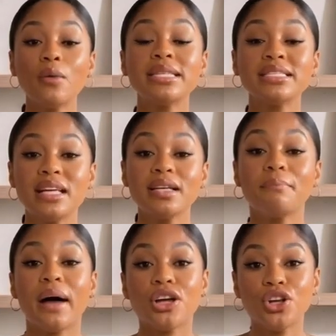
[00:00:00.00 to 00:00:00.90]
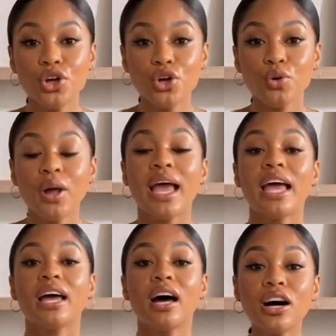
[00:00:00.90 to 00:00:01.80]
be done by you
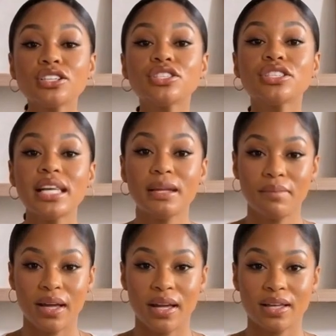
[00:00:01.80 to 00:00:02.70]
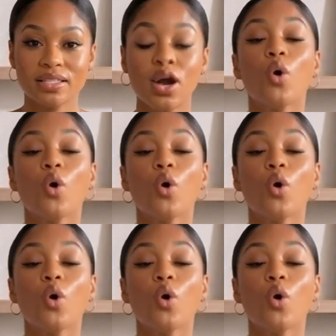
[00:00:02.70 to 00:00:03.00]
in under 10 minutes